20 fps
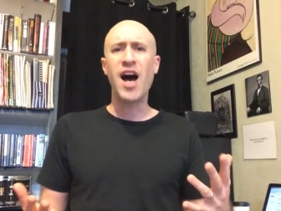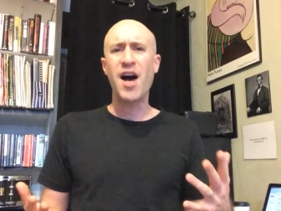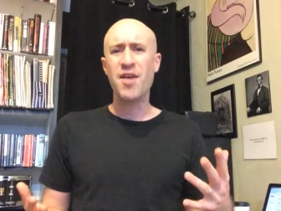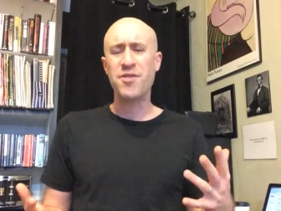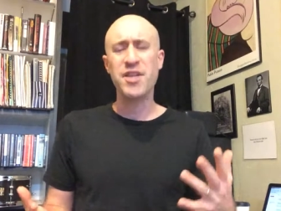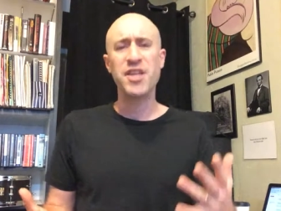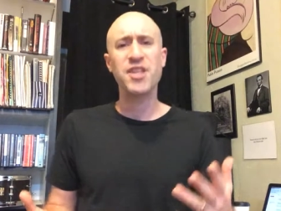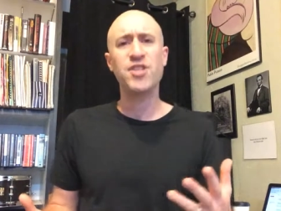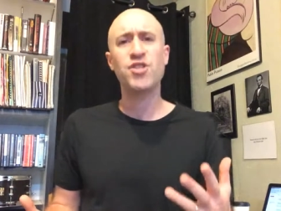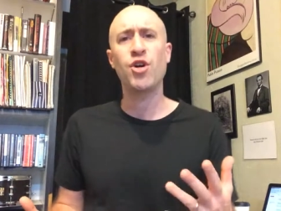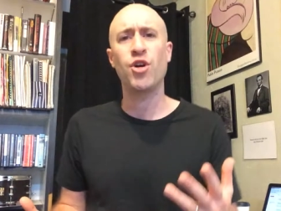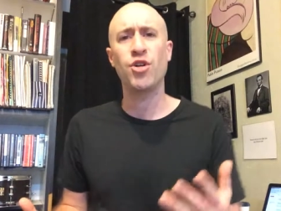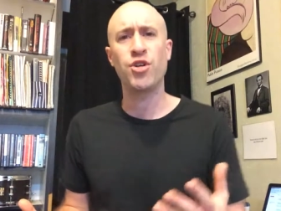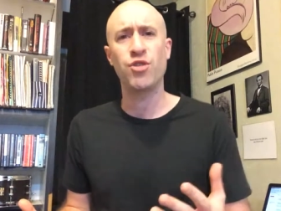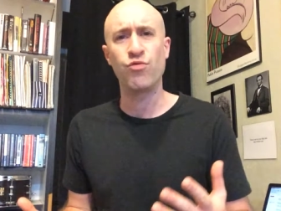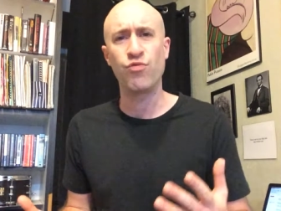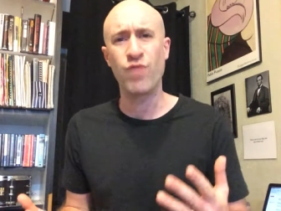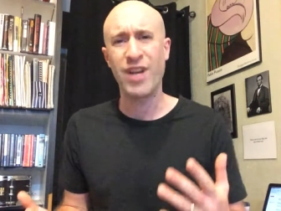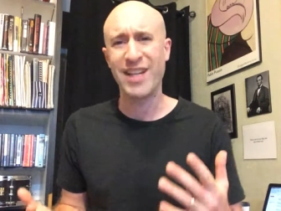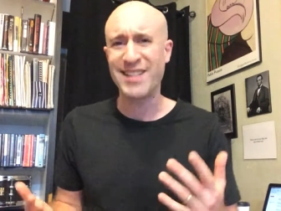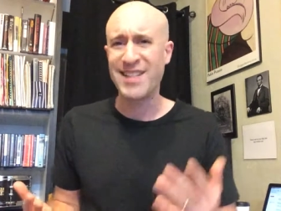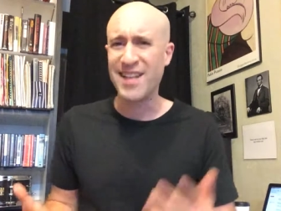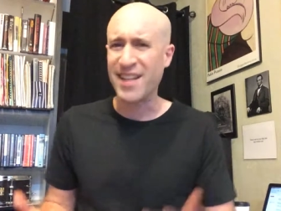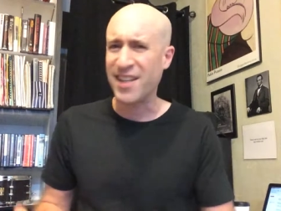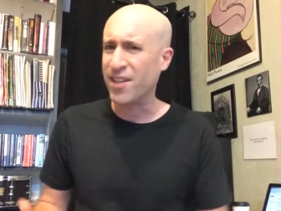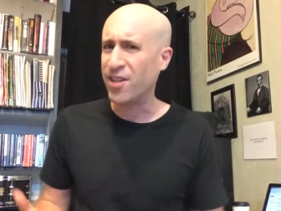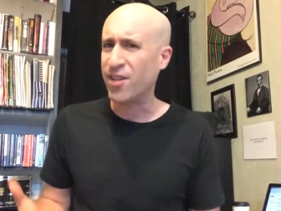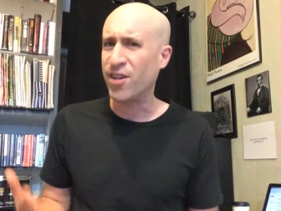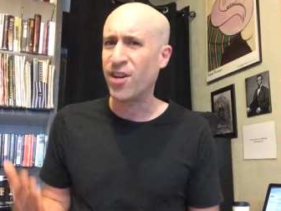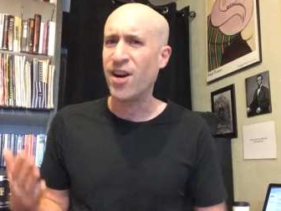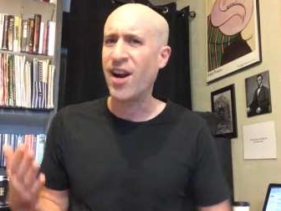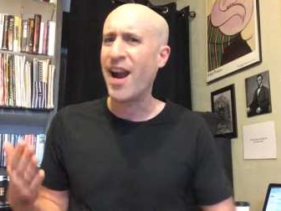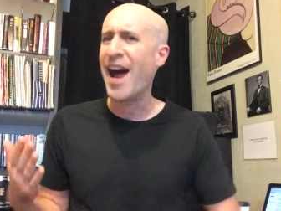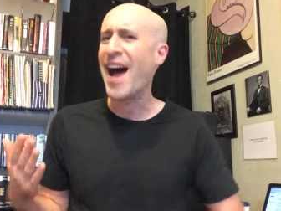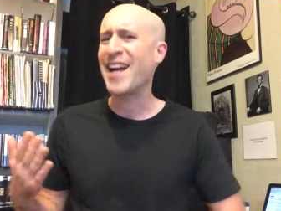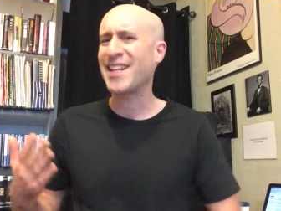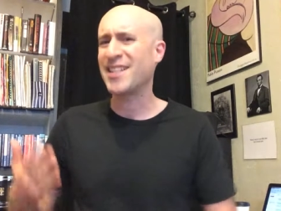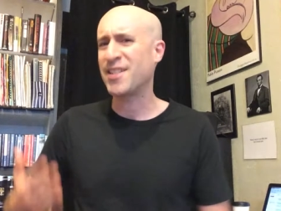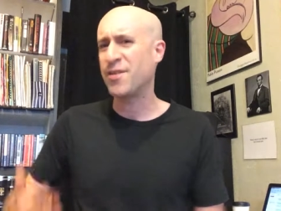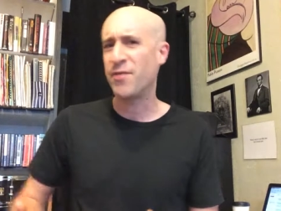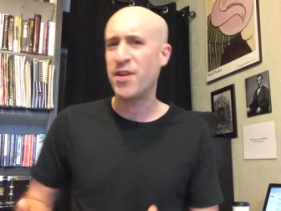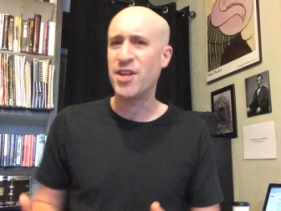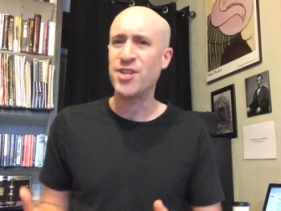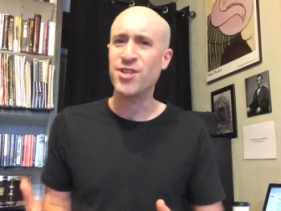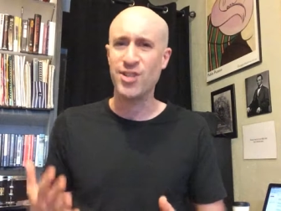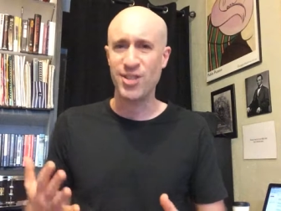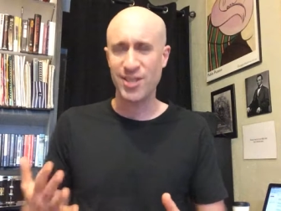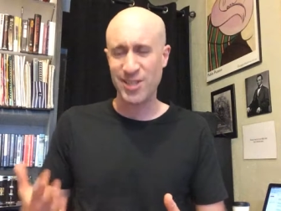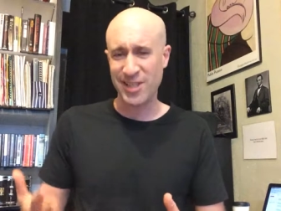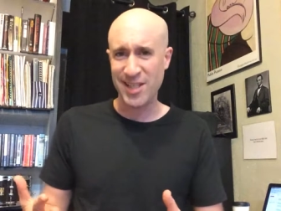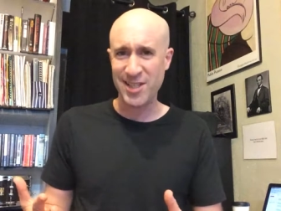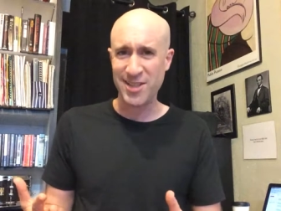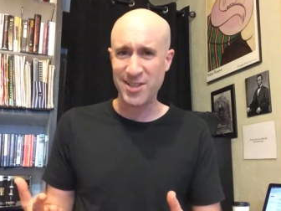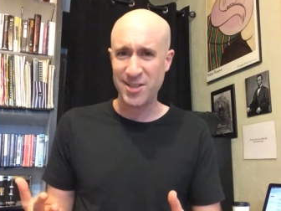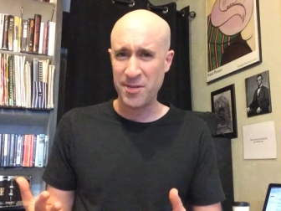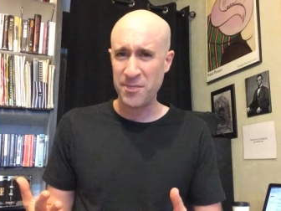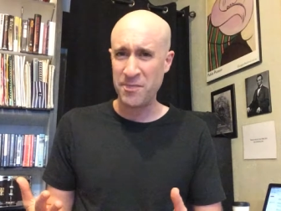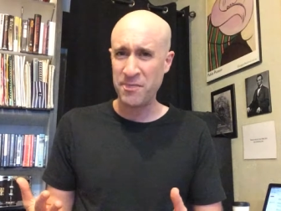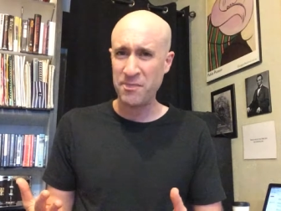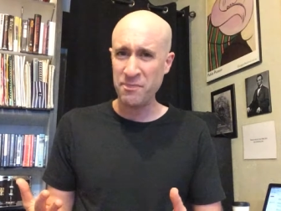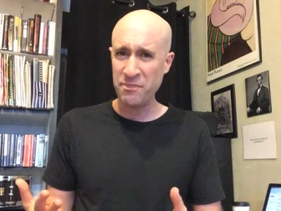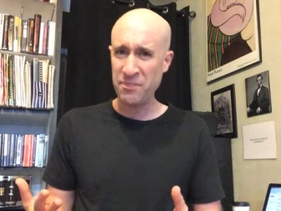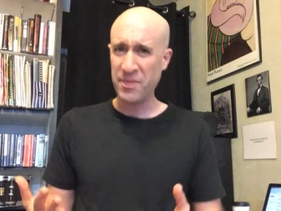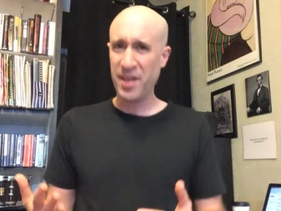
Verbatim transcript: I think it's called the reticular activation system,